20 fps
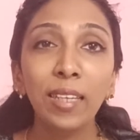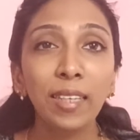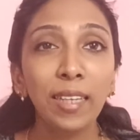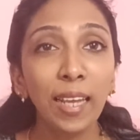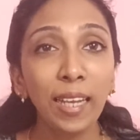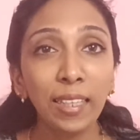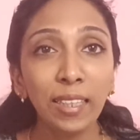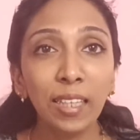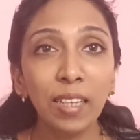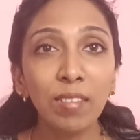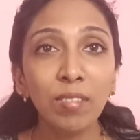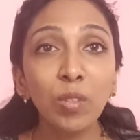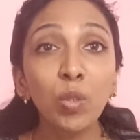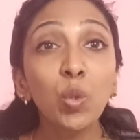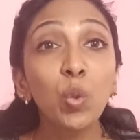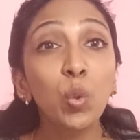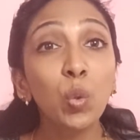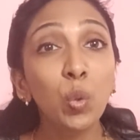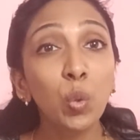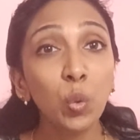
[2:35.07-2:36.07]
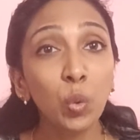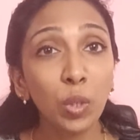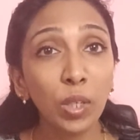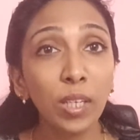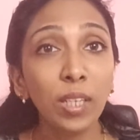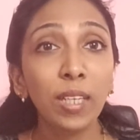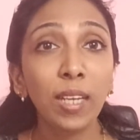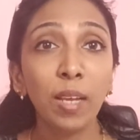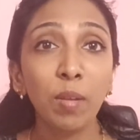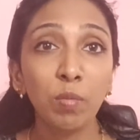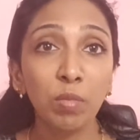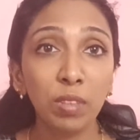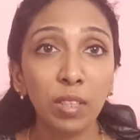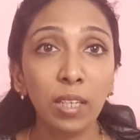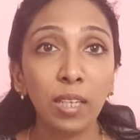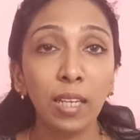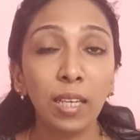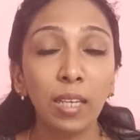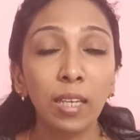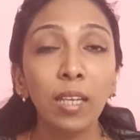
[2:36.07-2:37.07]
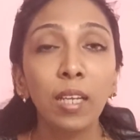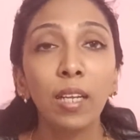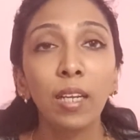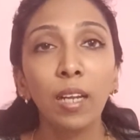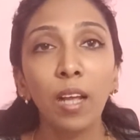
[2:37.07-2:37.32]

Take this 2 to 3 times a day.